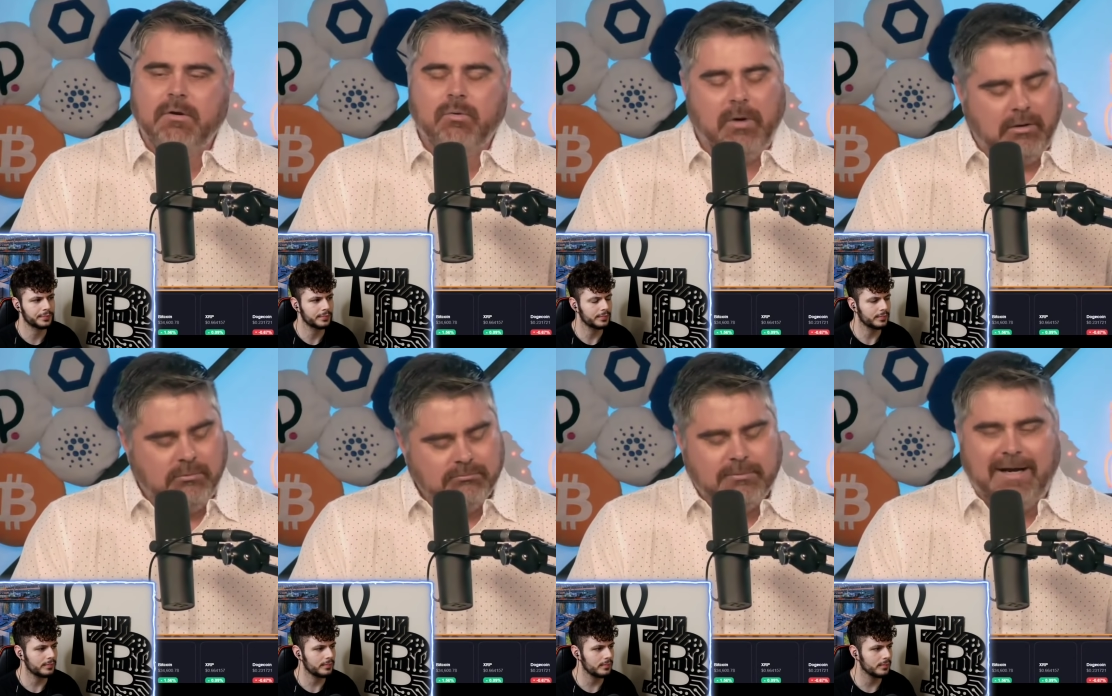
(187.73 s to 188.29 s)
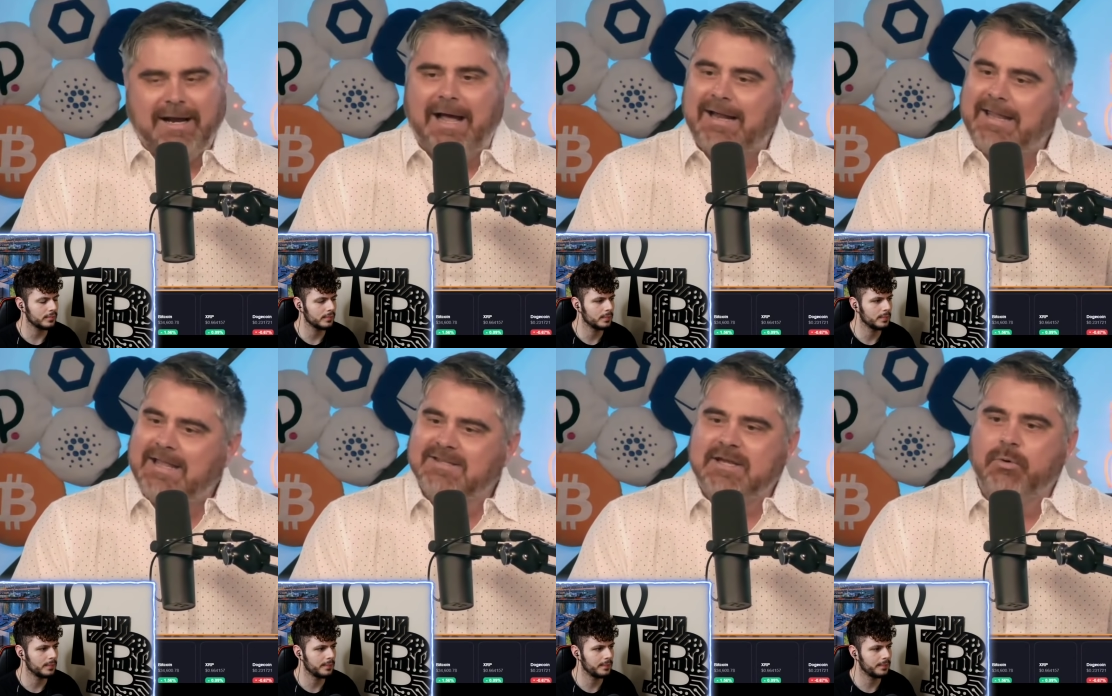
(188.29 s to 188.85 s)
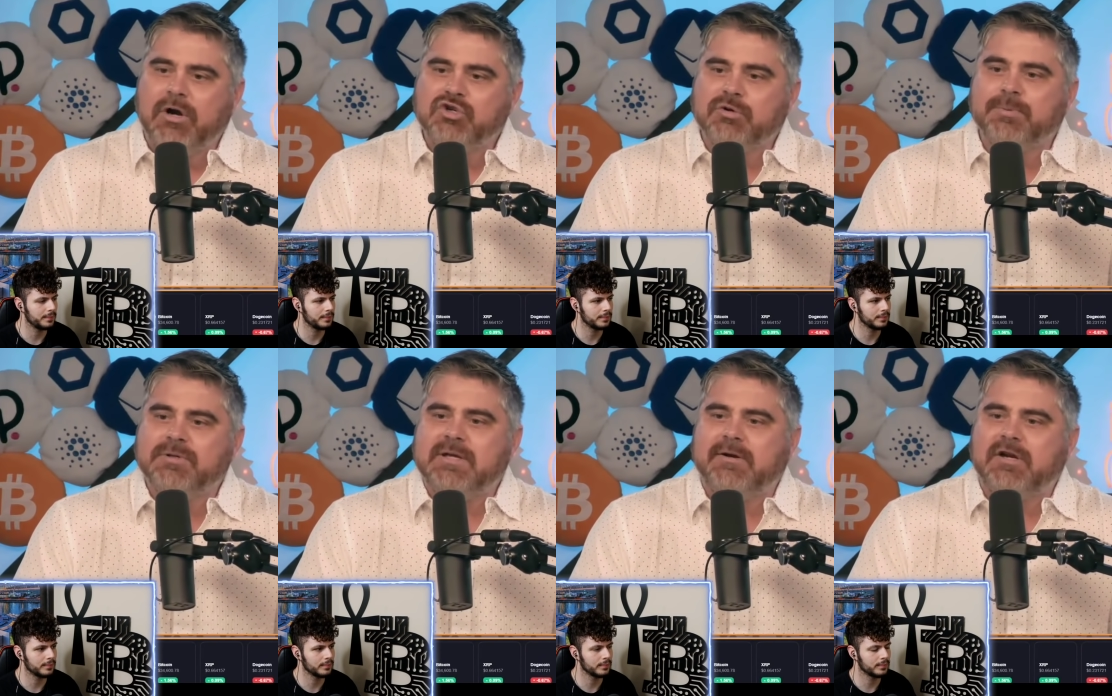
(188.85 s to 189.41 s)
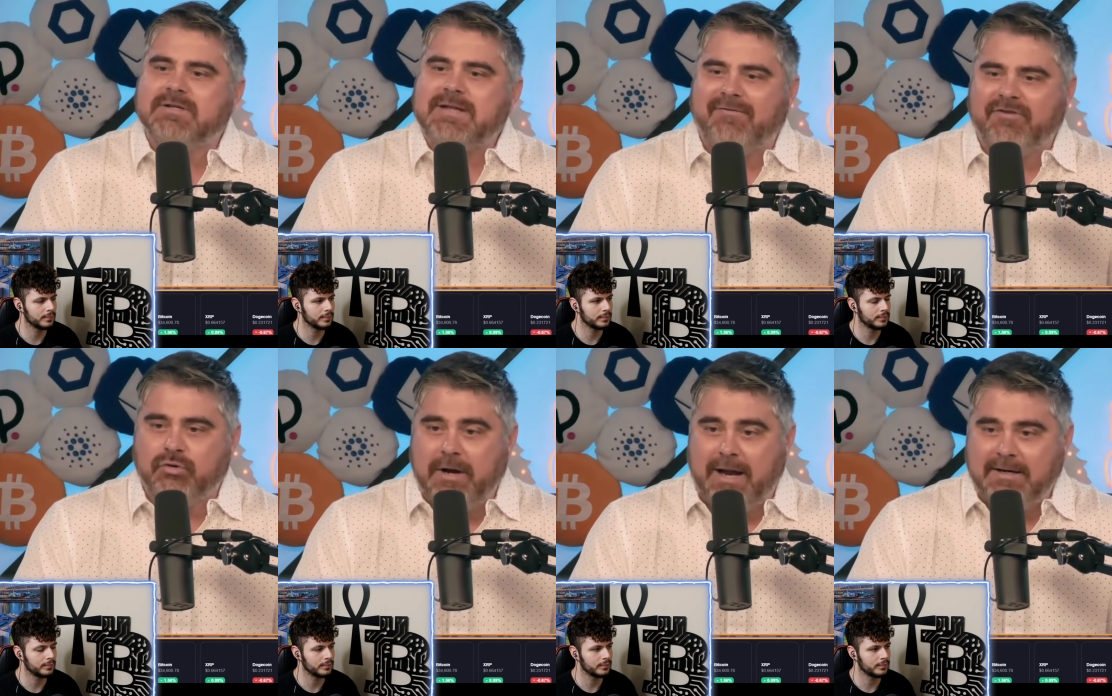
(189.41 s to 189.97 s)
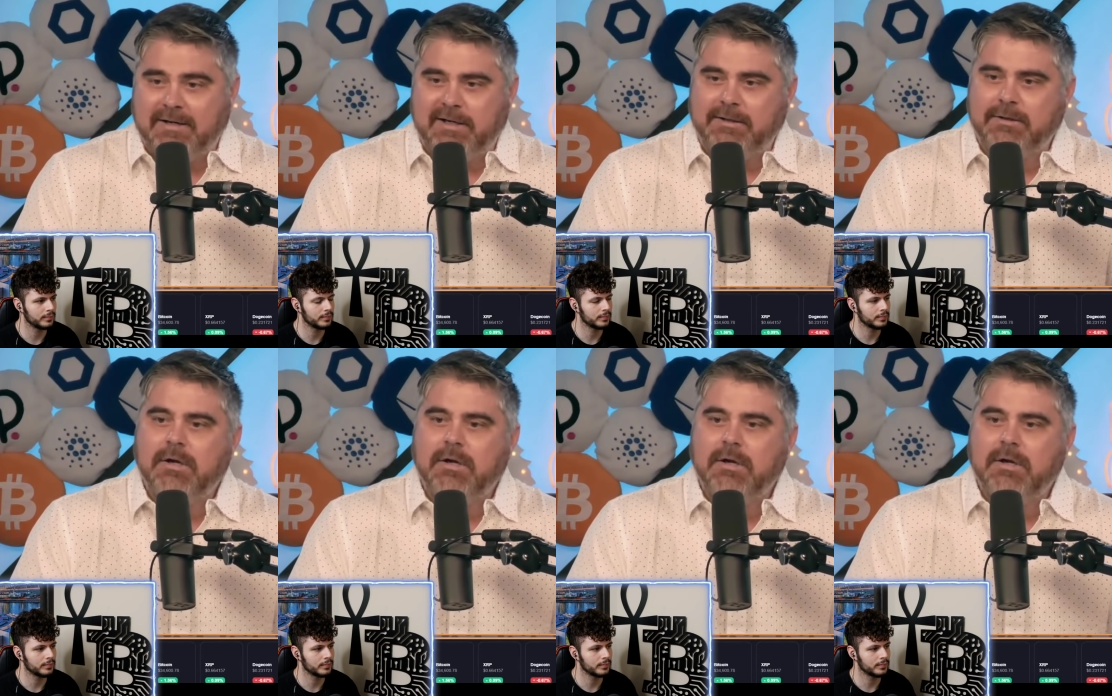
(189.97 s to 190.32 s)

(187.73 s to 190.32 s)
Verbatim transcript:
Speaker 1: Well, I, I can't say 100% because they haven't created it.